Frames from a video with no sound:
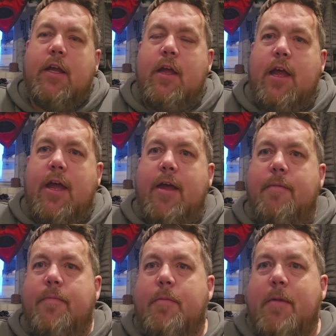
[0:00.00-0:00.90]

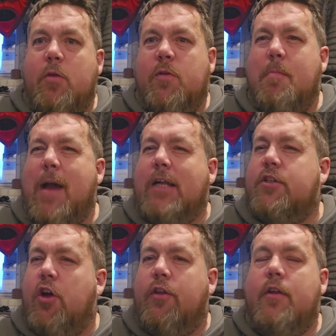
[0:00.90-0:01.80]
Um, the, there was a
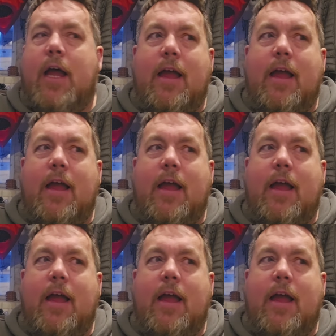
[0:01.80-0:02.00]
match on.